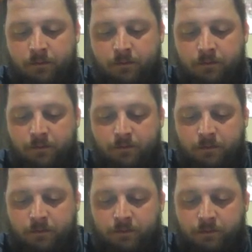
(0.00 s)

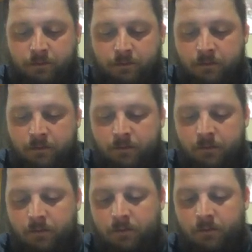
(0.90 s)

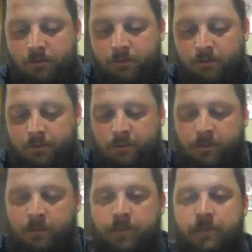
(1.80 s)

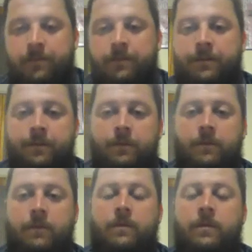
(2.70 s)

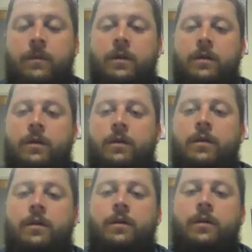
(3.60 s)

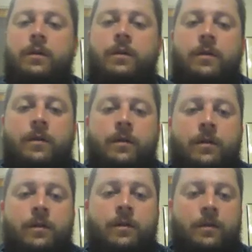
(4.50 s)

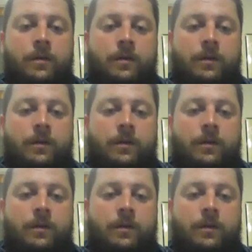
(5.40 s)
(not speaking)